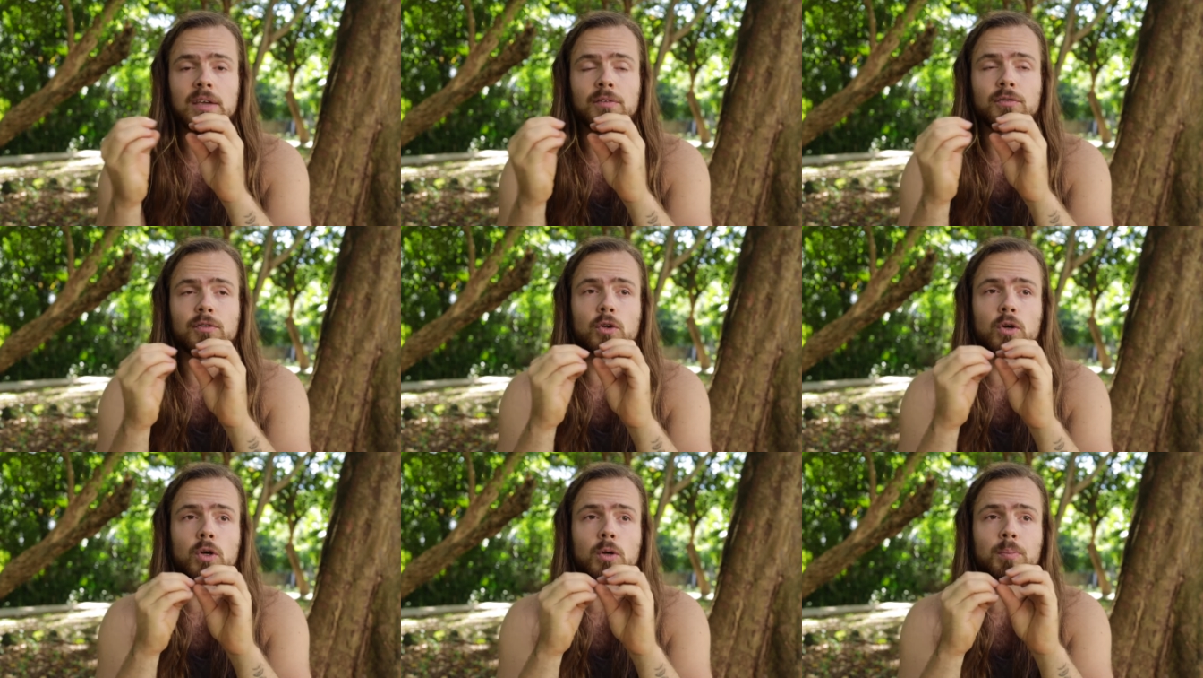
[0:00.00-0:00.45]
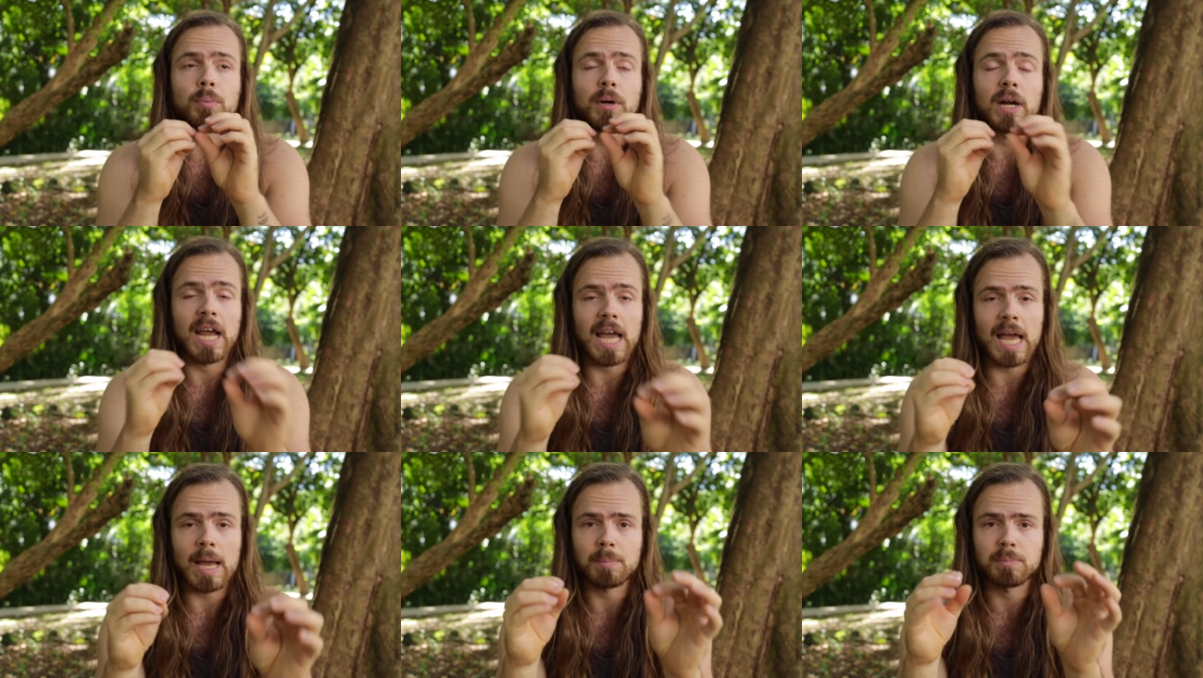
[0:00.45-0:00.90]
if you're
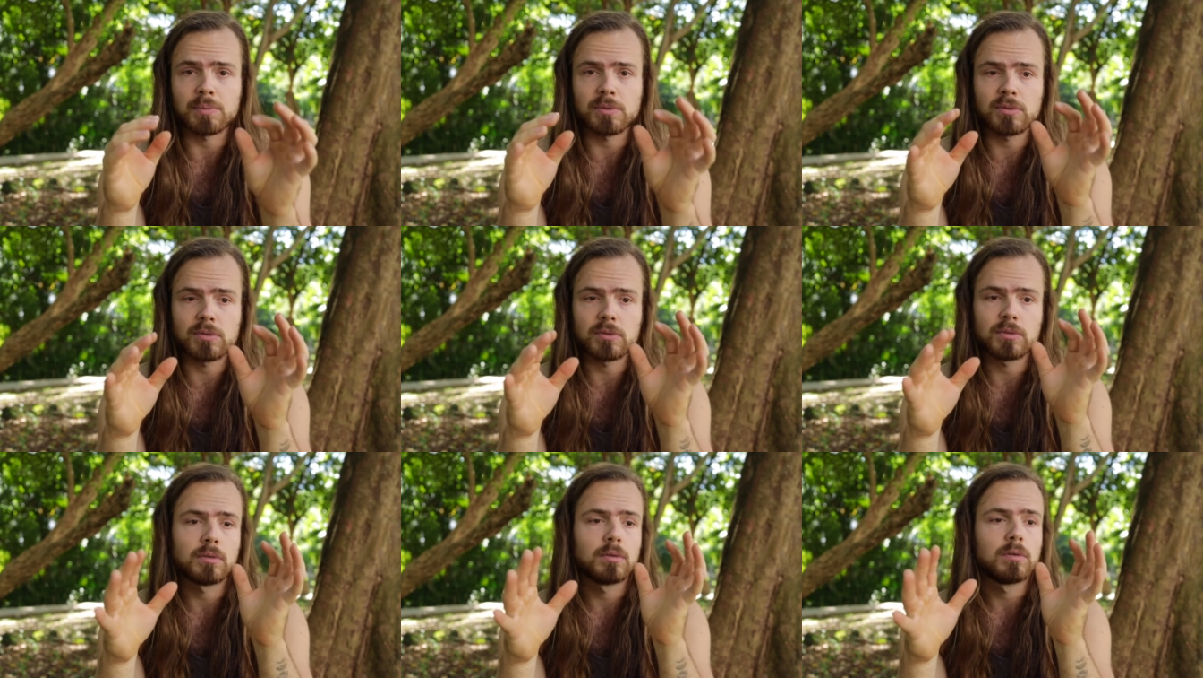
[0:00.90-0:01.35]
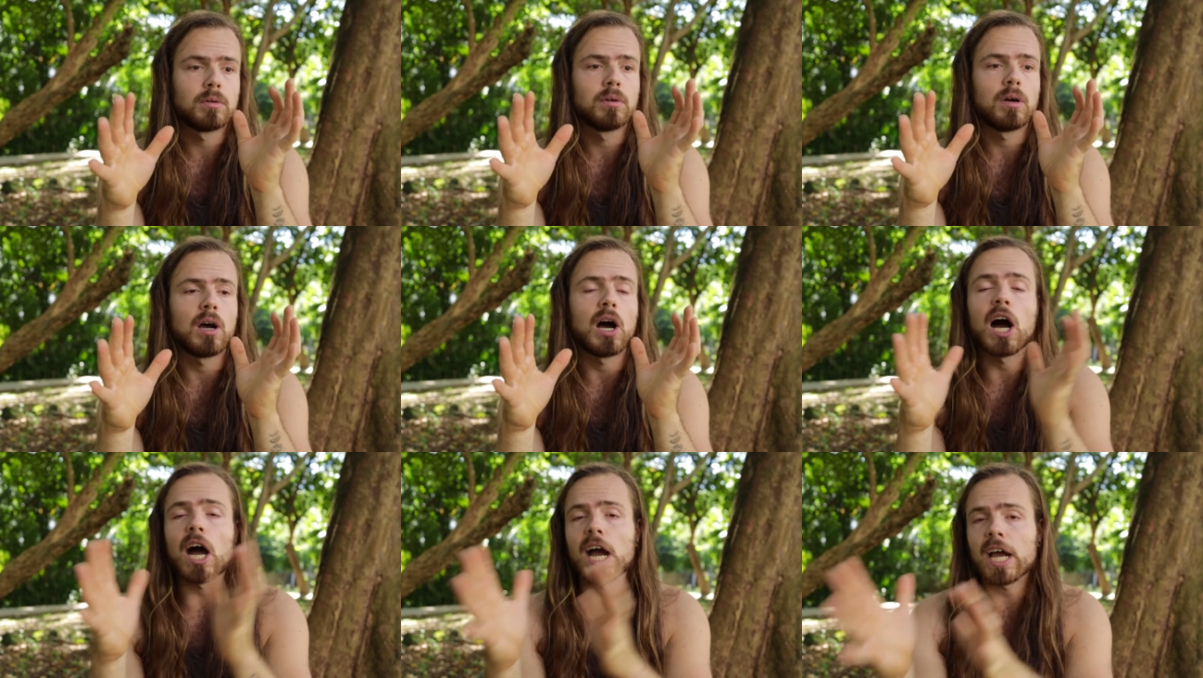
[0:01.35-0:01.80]
perhaps
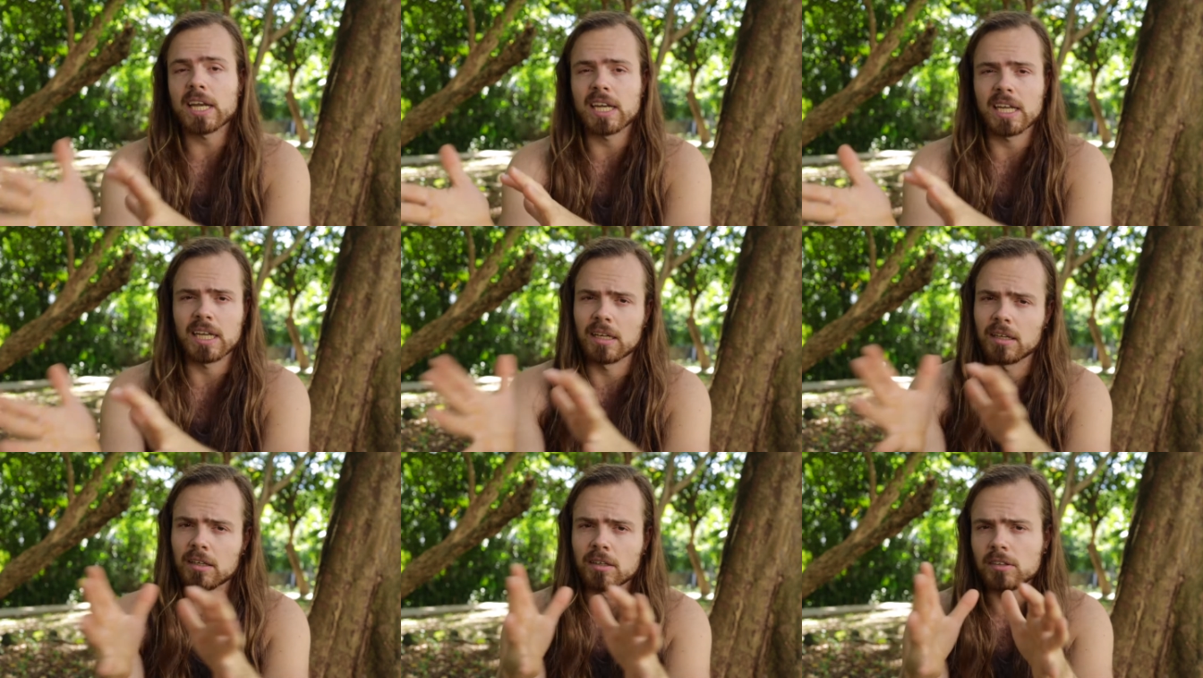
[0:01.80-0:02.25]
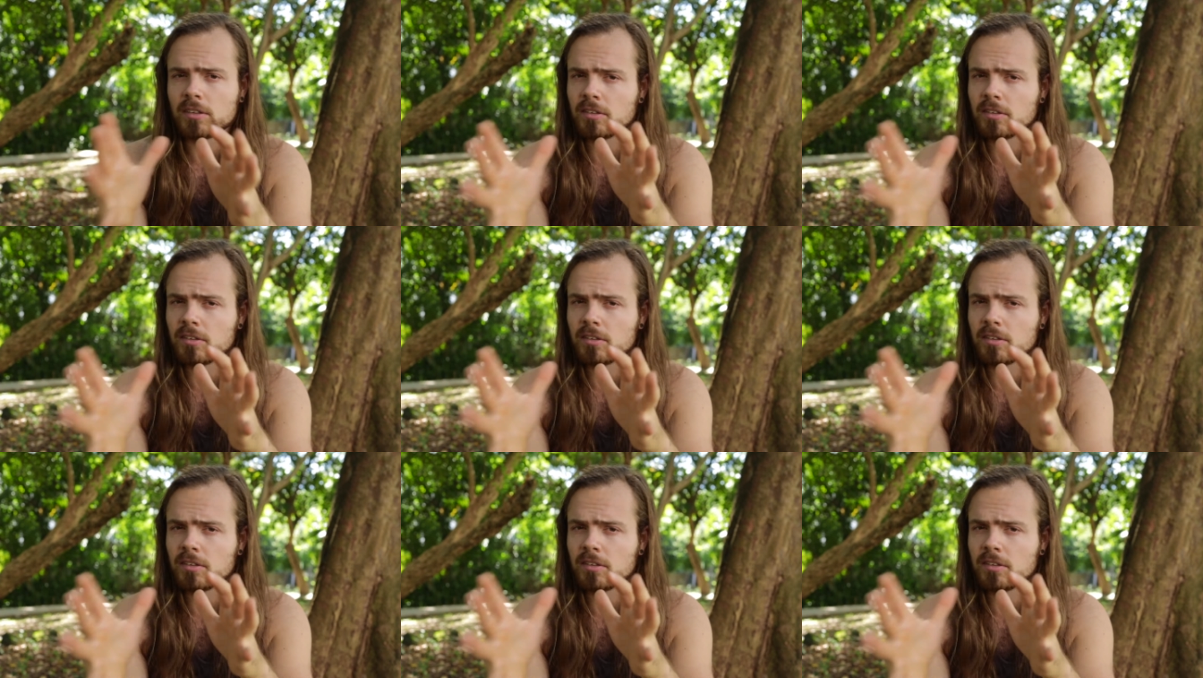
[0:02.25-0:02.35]
hiding